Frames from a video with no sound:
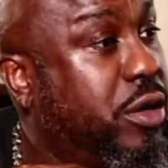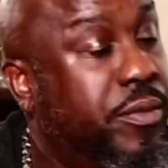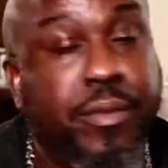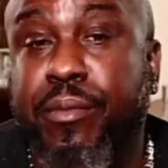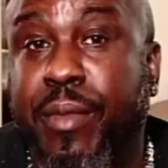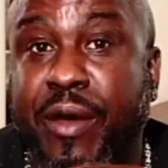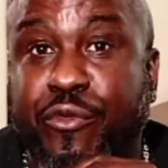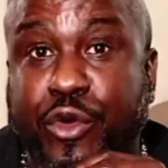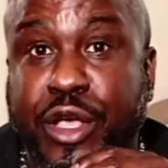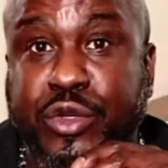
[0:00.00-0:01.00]
of my
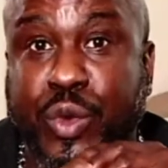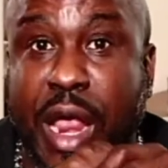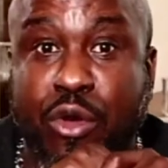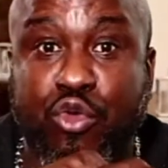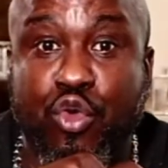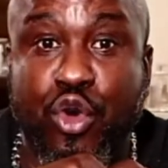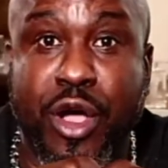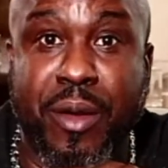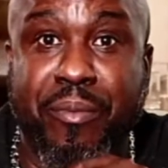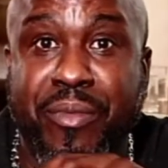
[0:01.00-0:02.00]
friends when I grew
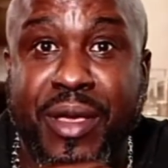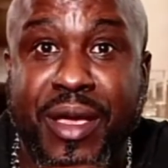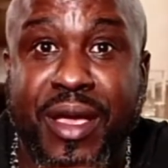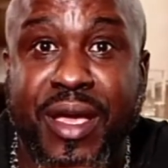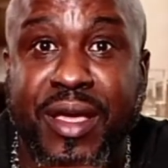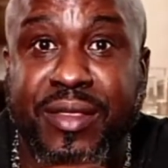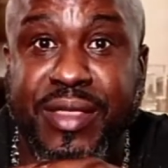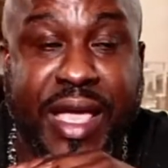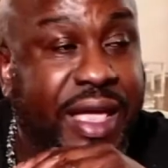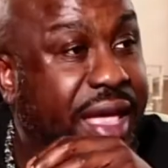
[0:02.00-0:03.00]
up,
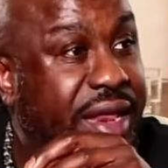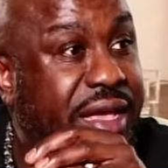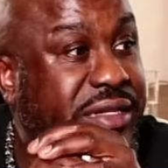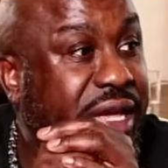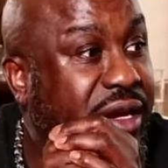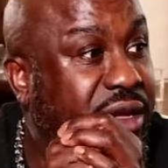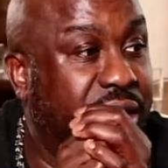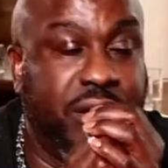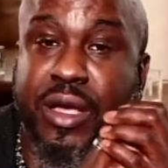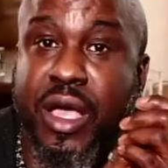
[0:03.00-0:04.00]
they say,
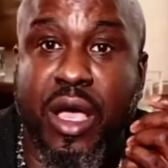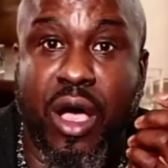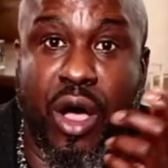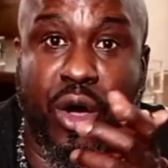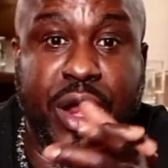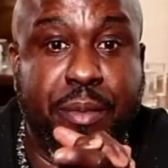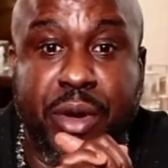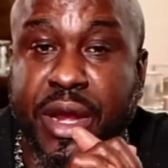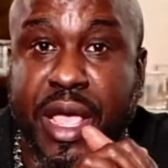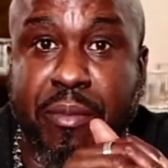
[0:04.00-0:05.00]
look, all that
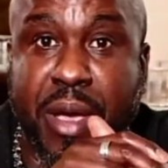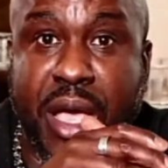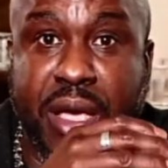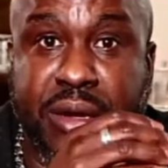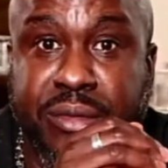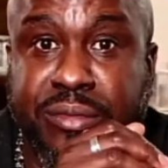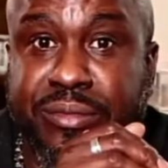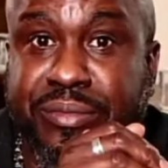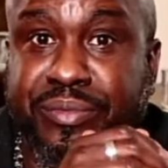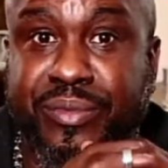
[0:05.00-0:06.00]
money ain't mine.
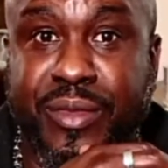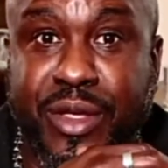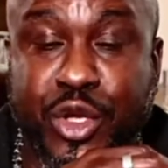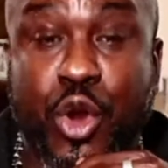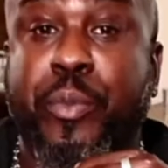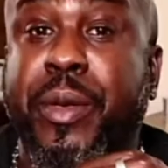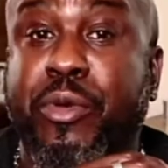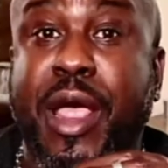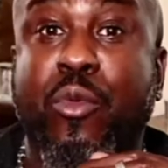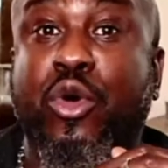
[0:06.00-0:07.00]
People
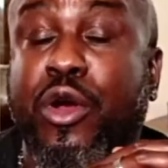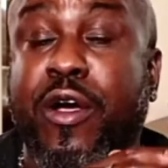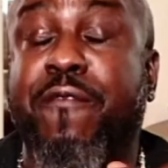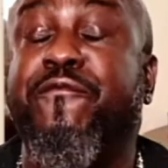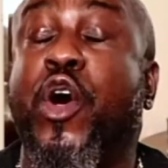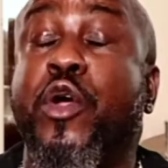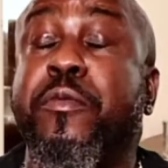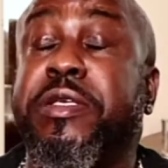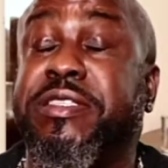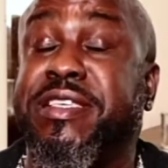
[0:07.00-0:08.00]
that were
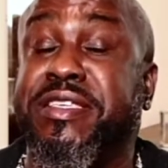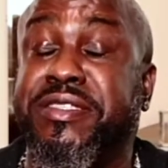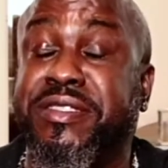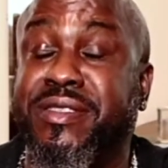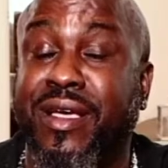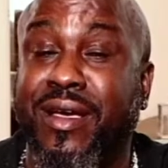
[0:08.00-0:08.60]
pharmacists.